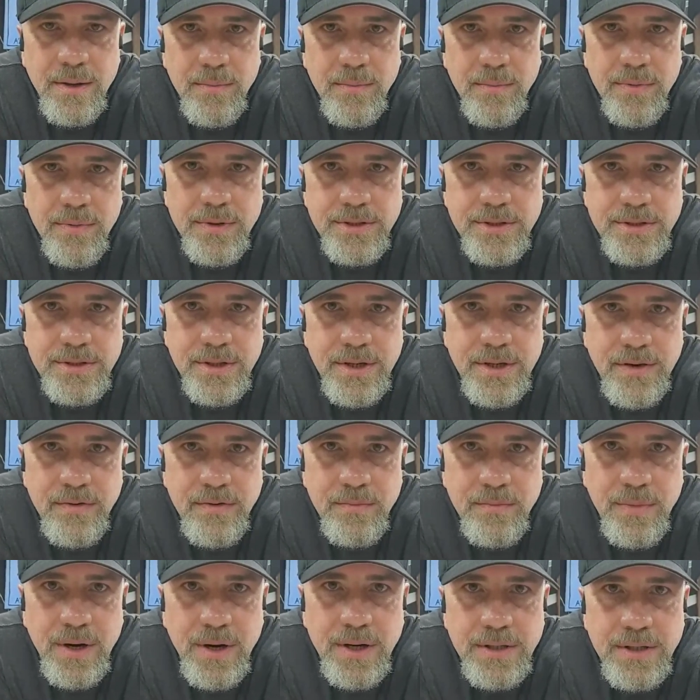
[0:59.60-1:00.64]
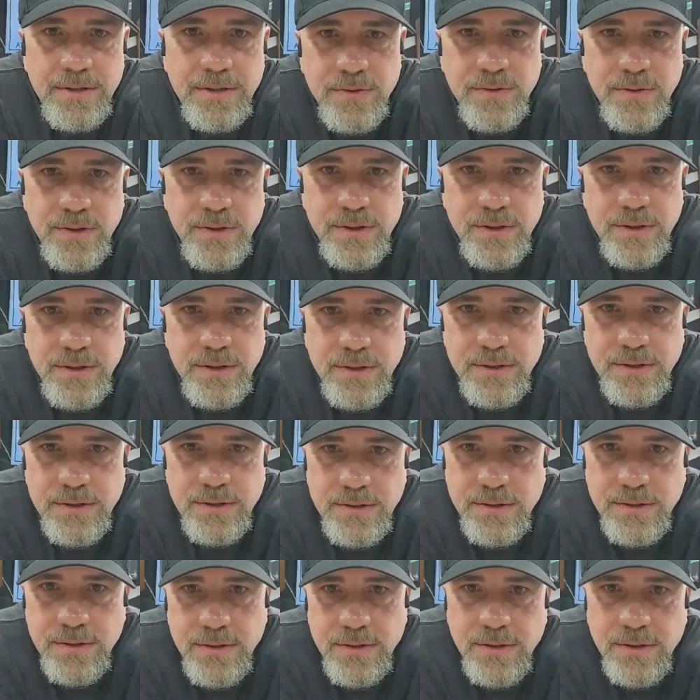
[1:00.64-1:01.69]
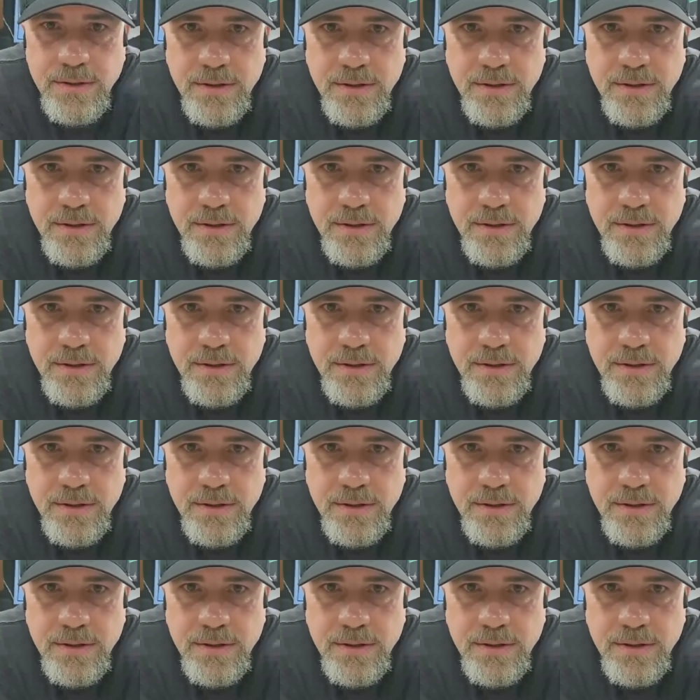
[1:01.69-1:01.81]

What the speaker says: Appreciate everybody joining us.